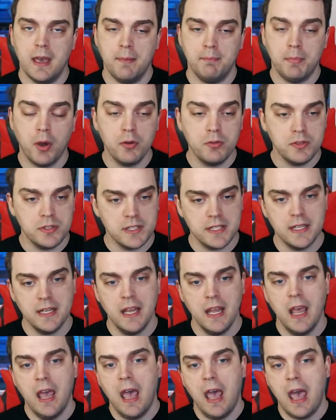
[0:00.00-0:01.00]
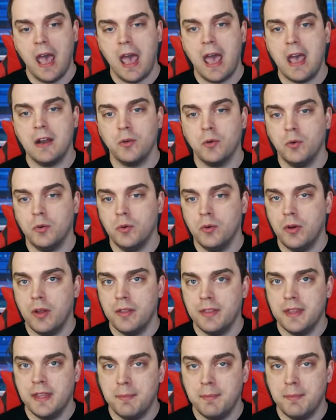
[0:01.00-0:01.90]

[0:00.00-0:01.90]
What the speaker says: potency and or the